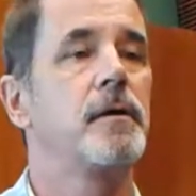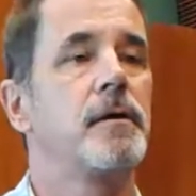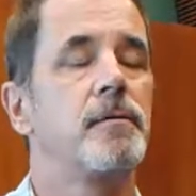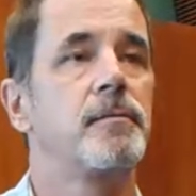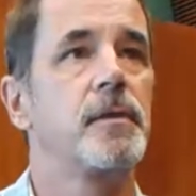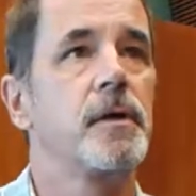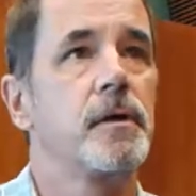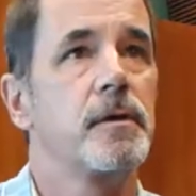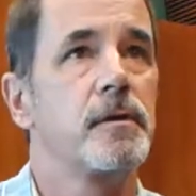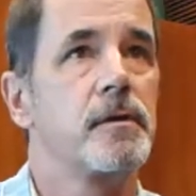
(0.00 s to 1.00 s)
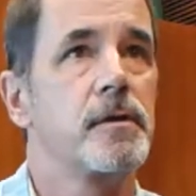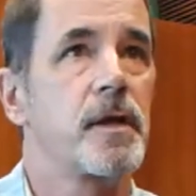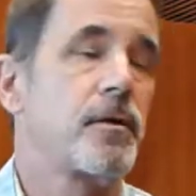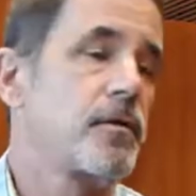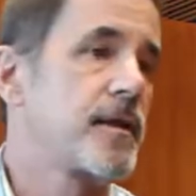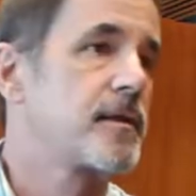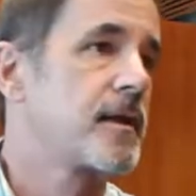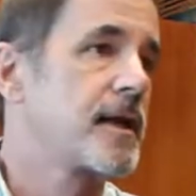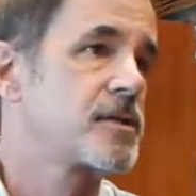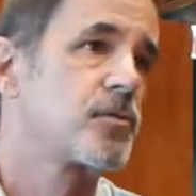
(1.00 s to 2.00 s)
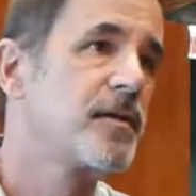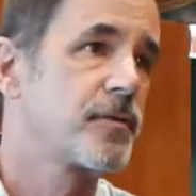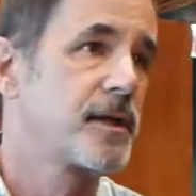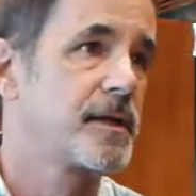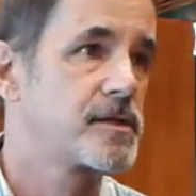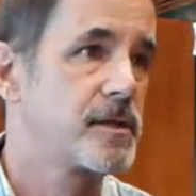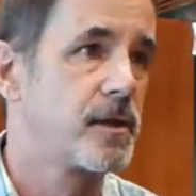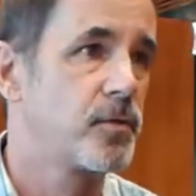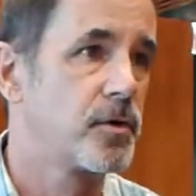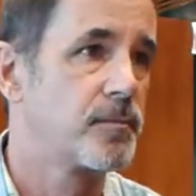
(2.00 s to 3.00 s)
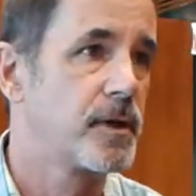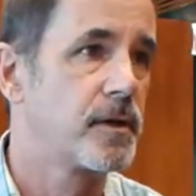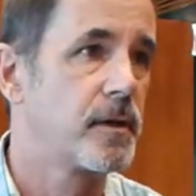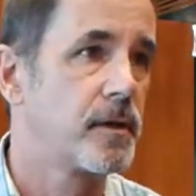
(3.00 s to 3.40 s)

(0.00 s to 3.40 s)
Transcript: I don't know if that. I guess grief really isn't that word, but